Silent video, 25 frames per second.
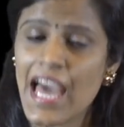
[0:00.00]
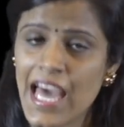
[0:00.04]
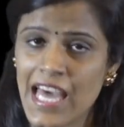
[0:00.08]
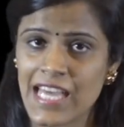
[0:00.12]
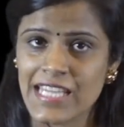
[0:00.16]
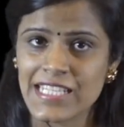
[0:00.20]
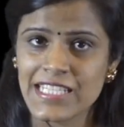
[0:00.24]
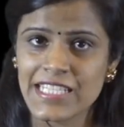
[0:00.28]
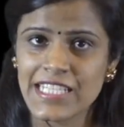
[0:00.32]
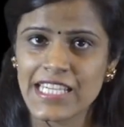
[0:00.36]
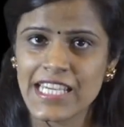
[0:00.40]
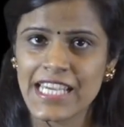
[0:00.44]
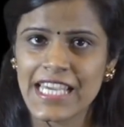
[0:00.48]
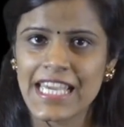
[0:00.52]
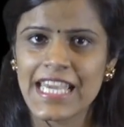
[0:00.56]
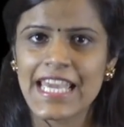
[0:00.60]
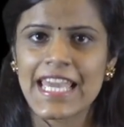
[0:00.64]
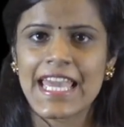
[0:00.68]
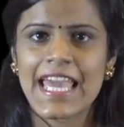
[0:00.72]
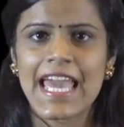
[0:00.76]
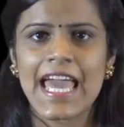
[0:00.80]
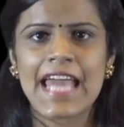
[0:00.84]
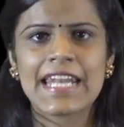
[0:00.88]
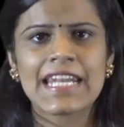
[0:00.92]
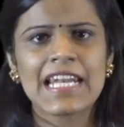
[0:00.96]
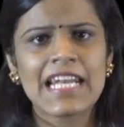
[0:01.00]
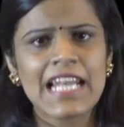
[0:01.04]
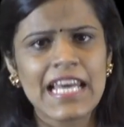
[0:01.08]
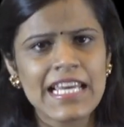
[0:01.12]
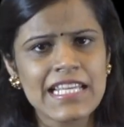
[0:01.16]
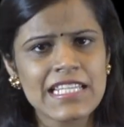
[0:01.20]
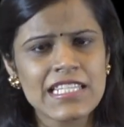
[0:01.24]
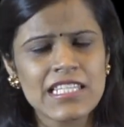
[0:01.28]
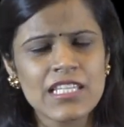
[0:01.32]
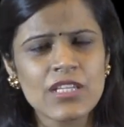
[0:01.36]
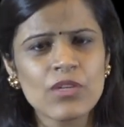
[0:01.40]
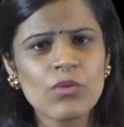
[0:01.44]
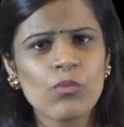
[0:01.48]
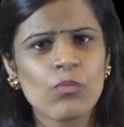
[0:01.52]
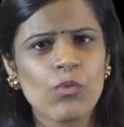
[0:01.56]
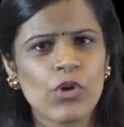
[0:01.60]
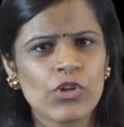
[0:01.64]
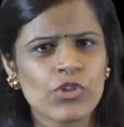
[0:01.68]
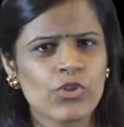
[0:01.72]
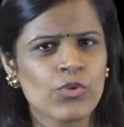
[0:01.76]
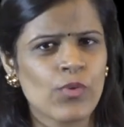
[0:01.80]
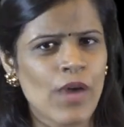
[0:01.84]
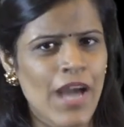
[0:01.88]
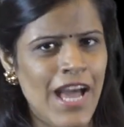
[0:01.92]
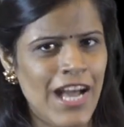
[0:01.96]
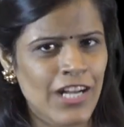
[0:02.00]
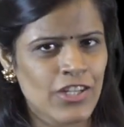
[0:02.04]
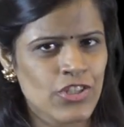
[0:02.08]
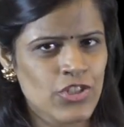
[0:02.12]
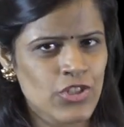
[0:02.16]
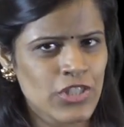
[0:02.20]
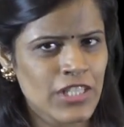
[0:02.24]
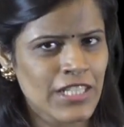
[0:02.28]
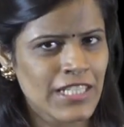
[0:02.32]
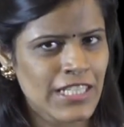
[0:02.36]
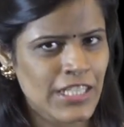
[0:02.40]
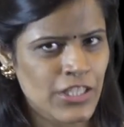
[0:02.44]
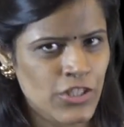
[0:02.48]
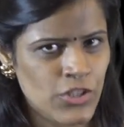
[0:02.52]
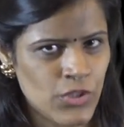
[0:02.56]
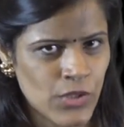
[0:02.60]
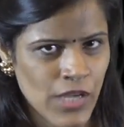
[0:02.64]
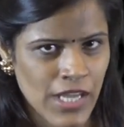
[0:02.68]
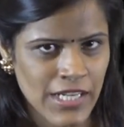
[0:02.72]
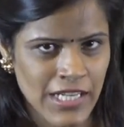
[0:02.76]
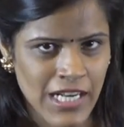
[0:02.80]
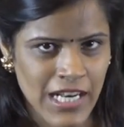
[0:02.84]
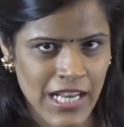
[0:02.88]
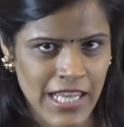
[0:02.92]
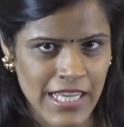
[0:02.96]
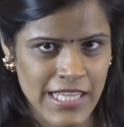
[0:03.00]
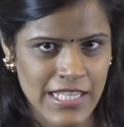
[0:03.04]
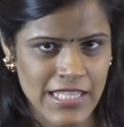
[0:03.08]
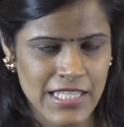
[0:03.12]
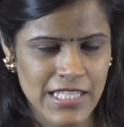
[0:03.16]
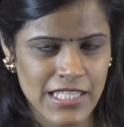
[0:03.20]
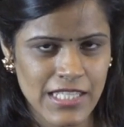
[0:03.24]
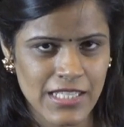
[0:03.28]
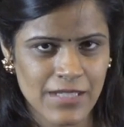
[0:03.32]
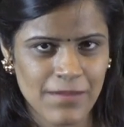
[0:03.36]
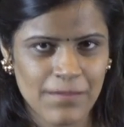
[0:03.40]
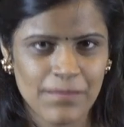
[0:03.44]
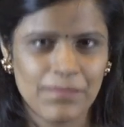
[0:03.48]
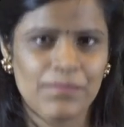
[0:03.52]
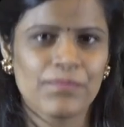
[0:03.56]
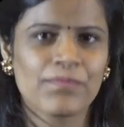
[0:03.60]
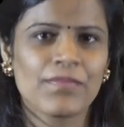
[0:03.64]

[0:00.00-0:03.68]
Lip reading: and analyzing what you actually need to analyze.